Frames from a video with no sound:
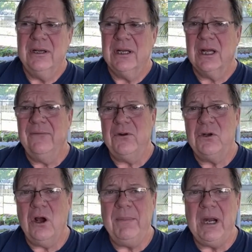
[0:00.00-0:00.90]
And if you're
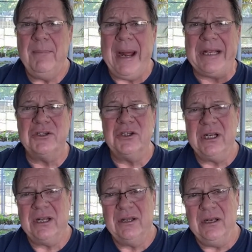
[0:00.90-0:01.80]
talking about a
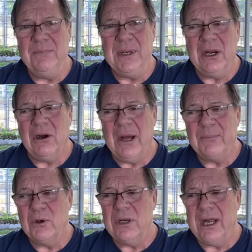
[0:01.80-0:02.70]
Mexican beer, I'm
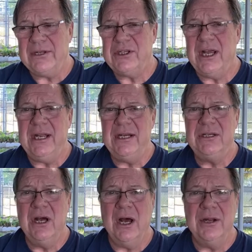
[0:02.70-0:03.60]
going to say
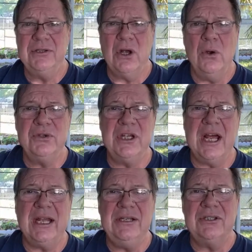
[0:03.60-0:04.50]
Dos
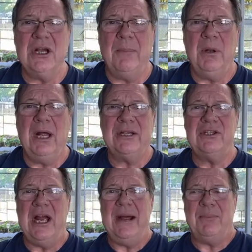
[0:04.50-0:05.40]
Equis Double X
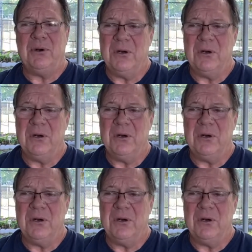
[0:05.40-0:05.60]
Amber.